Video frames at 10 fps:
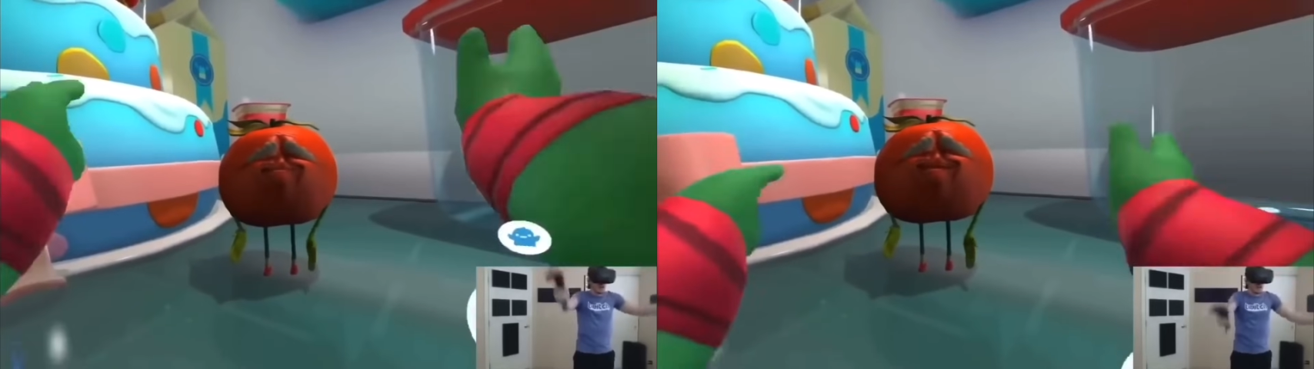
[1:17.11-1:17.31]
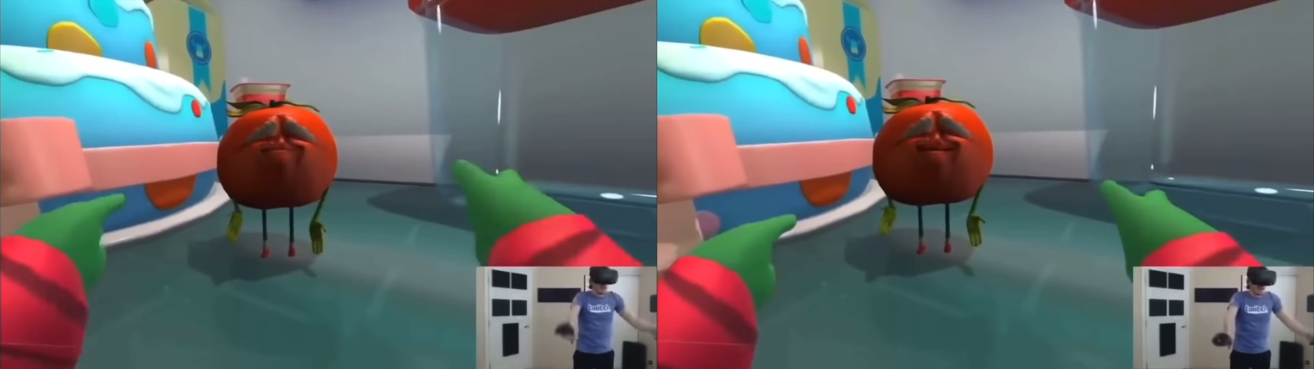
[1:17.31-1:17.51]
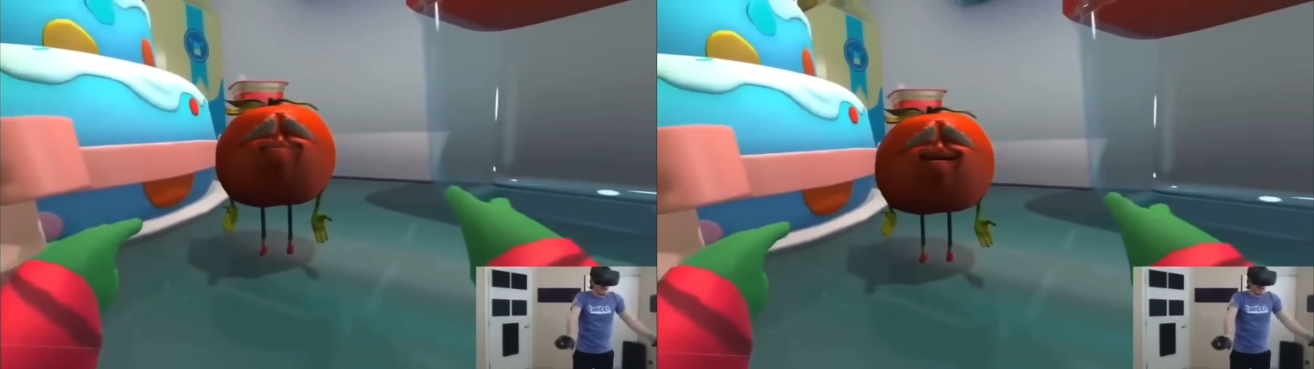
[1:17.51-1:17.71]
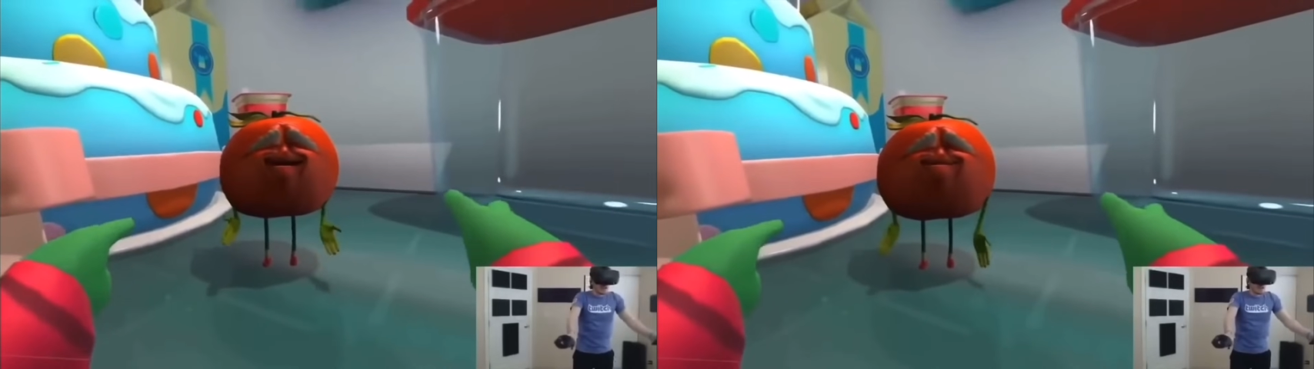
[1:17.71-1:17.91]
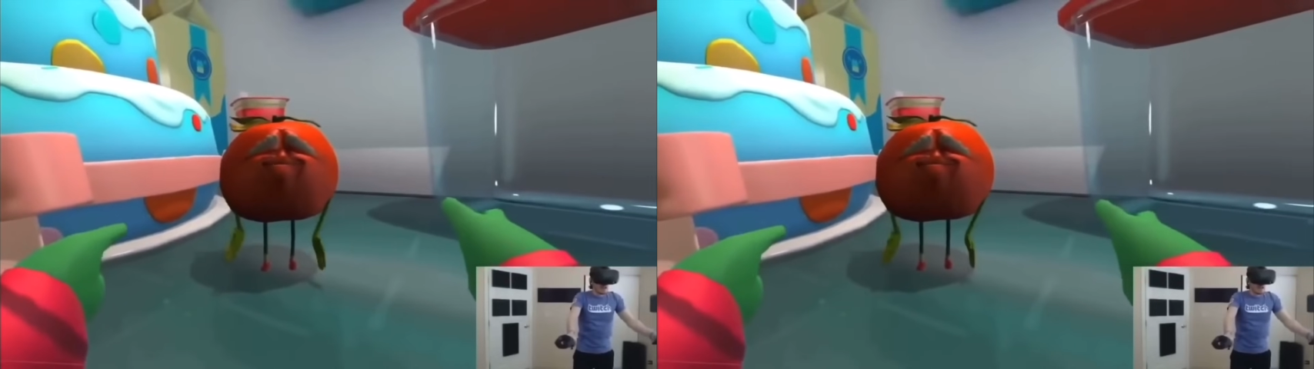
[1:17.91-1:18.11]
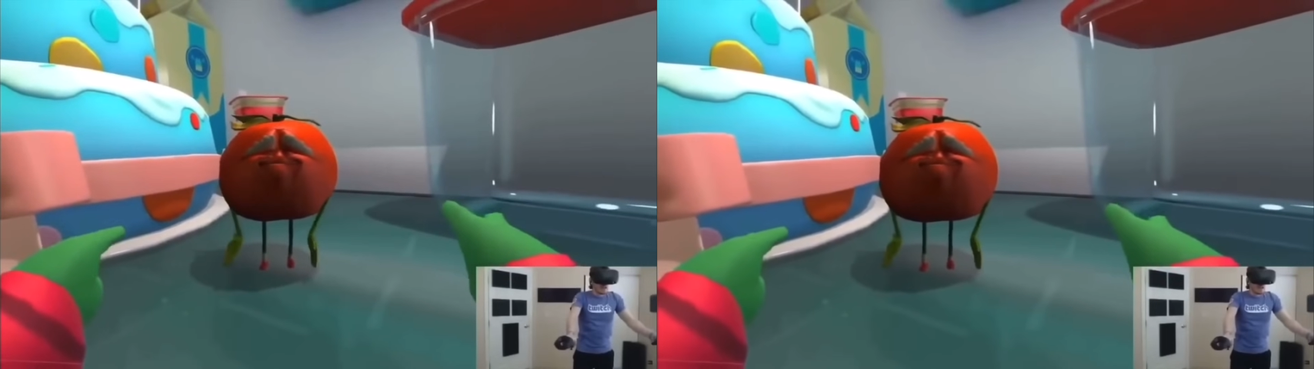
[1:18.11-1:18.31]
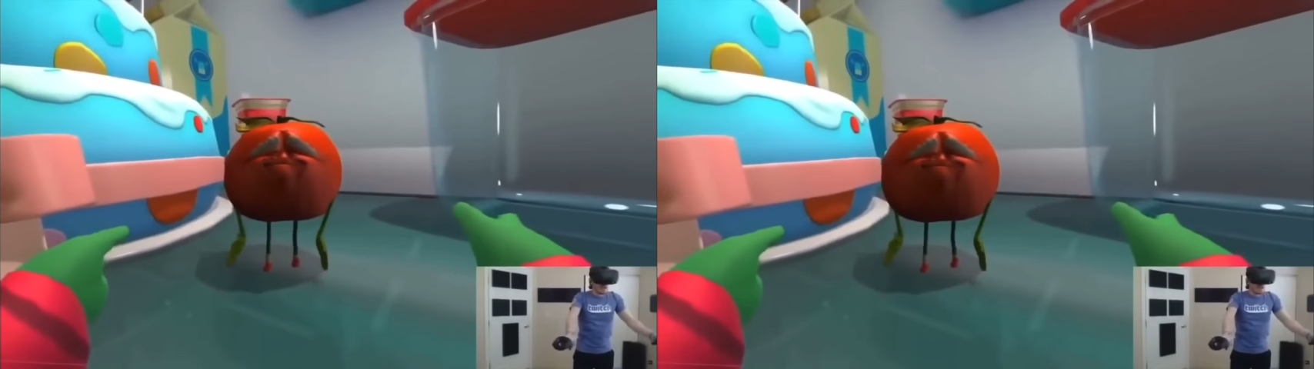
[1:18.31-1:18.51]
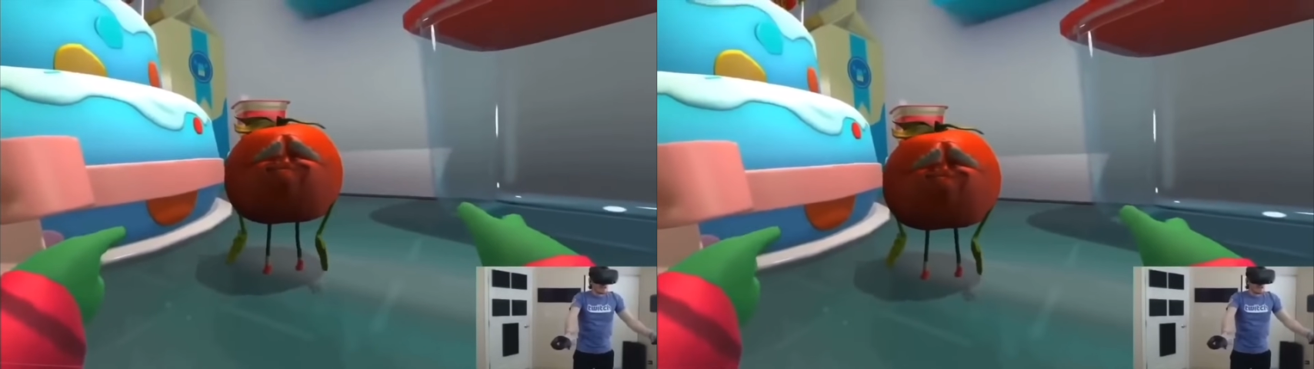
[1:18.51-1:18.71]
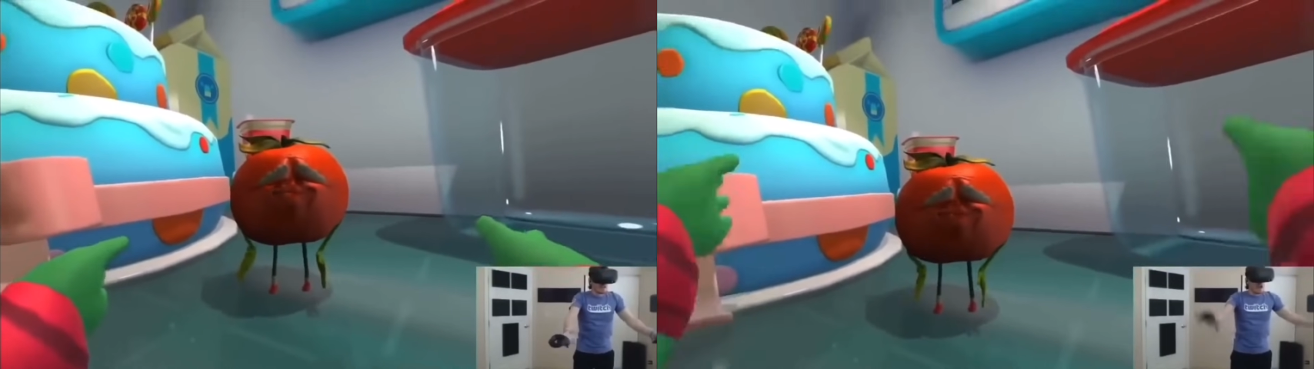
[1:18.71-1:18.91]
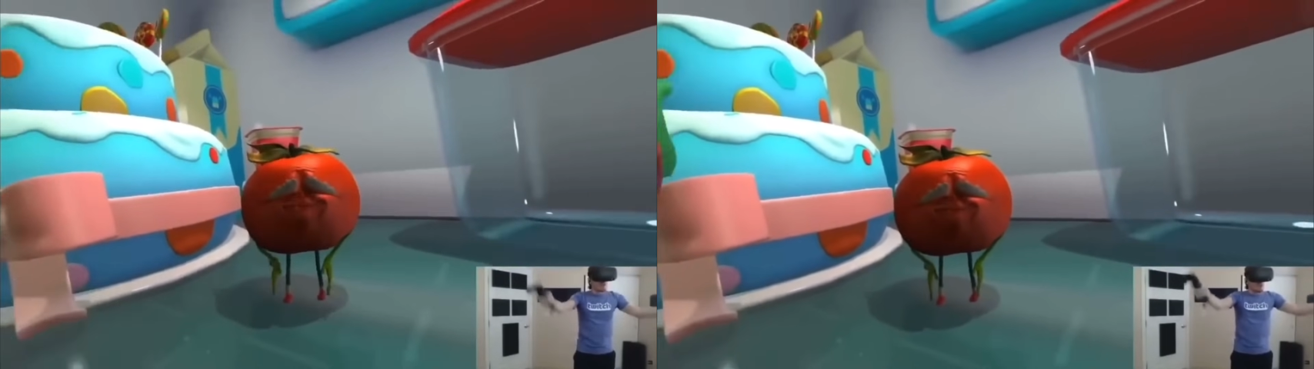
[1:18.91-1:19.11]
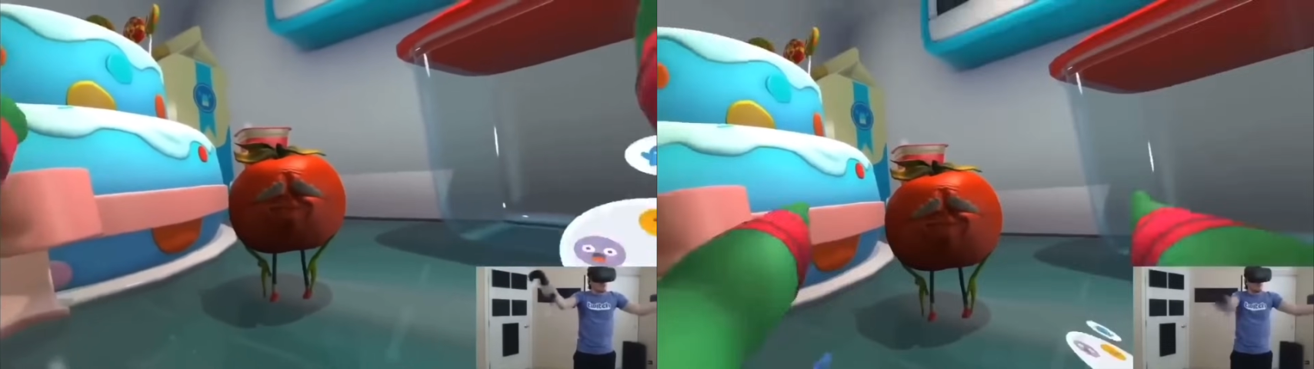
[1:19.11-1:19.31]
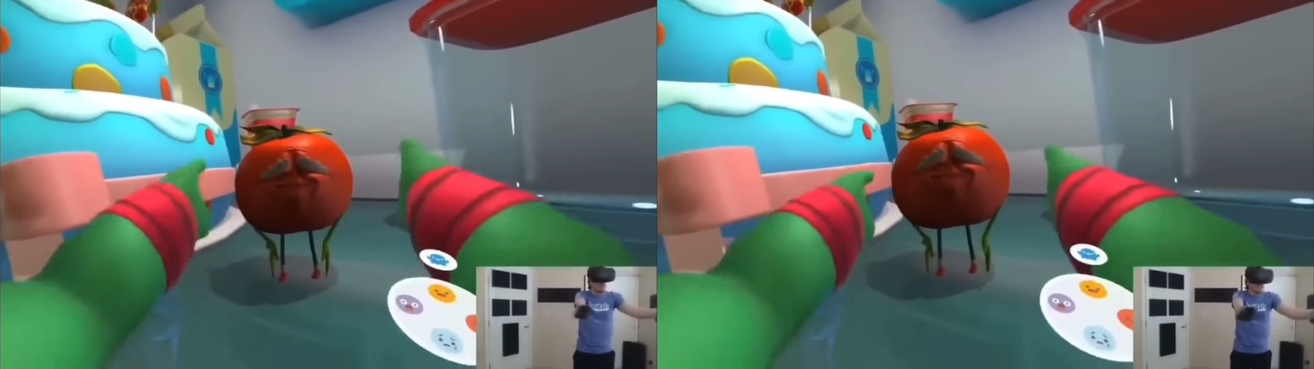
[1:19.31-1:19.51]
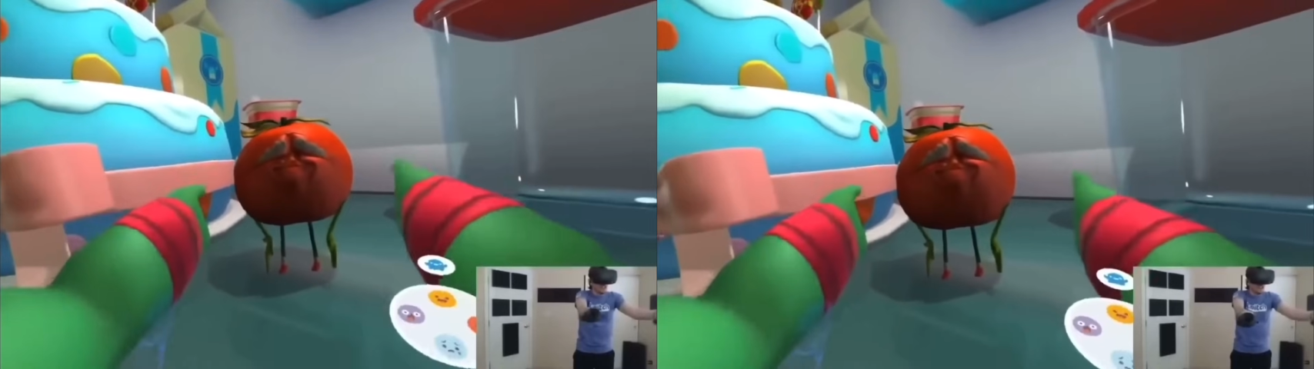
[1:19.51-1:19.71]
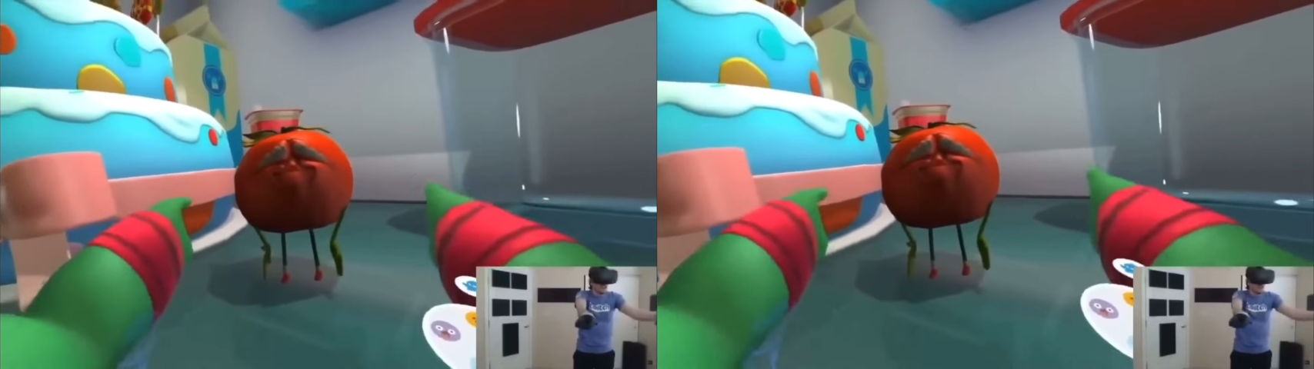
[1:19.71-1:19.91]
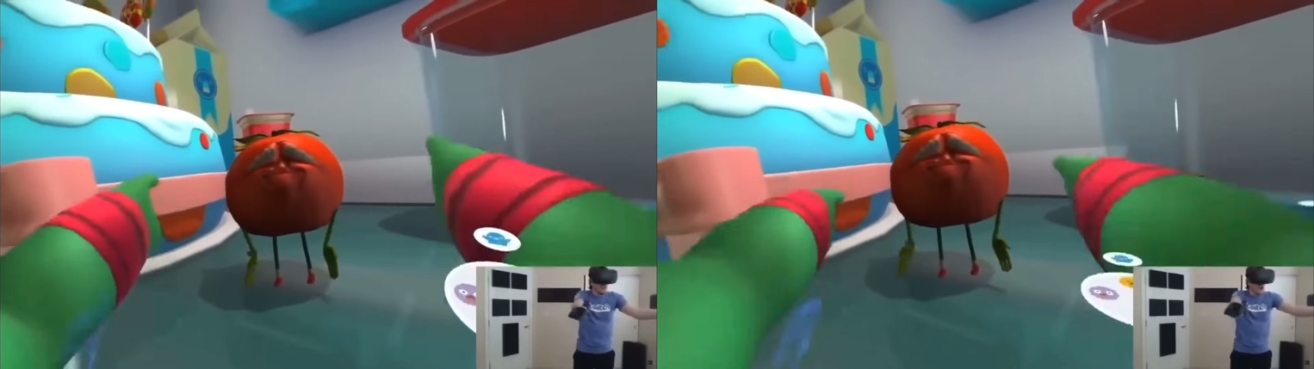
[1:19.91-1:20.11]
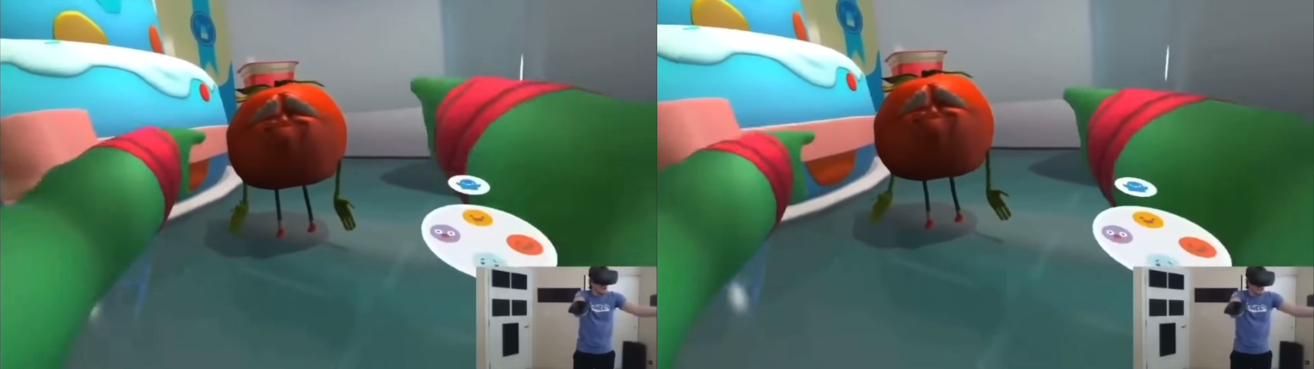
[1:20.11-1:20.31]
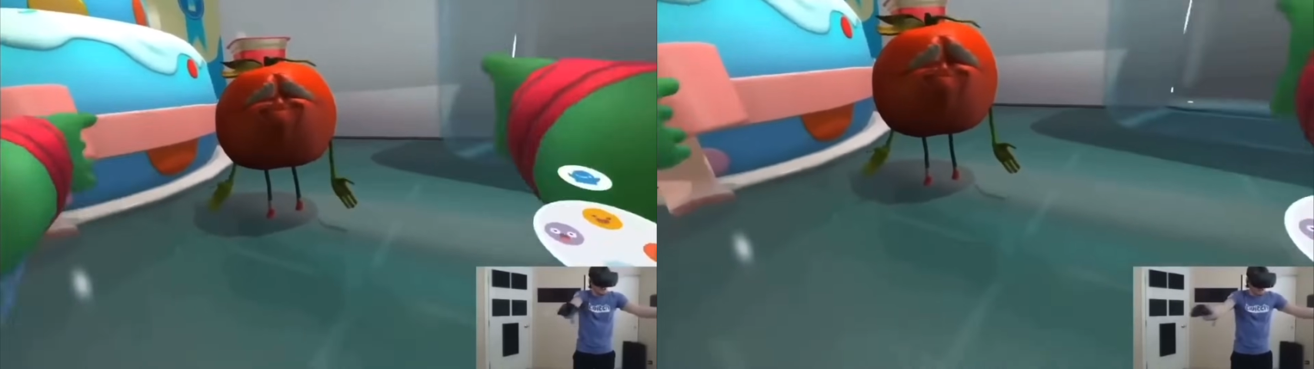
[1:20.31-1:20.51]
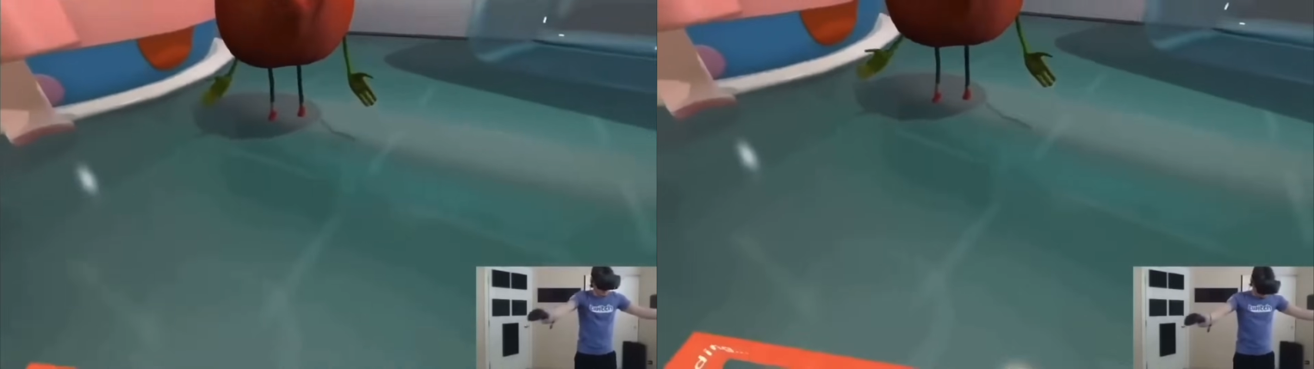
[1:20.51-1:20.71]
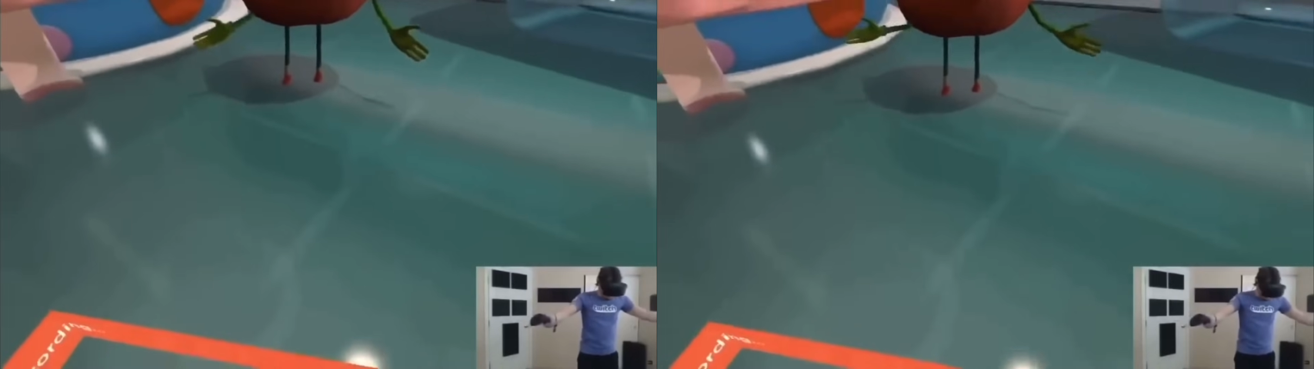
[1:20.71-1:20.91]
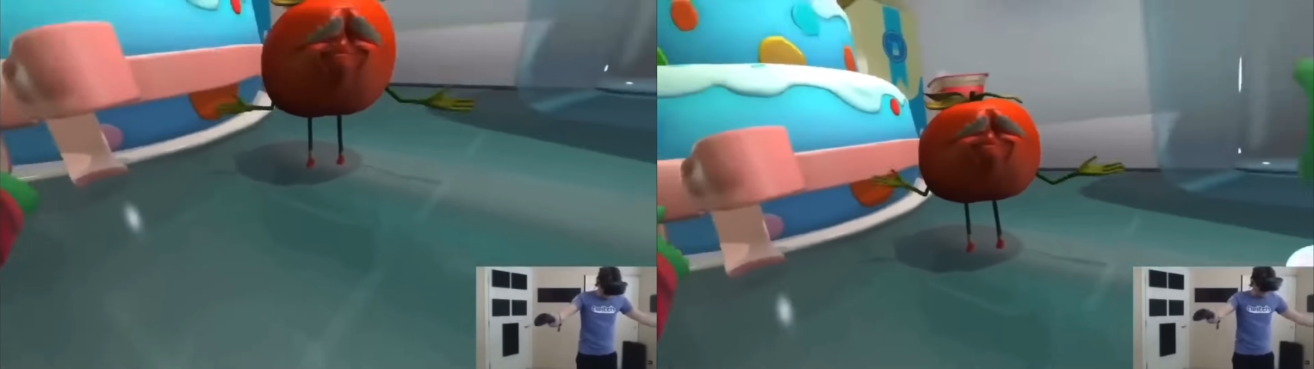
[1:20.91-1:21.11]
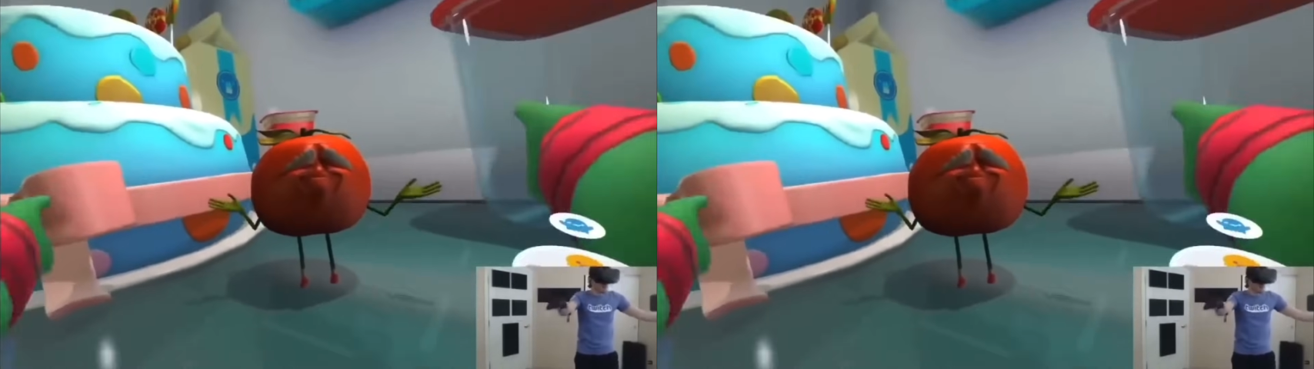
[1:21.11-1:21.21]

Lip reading: [unreadable: no face in view]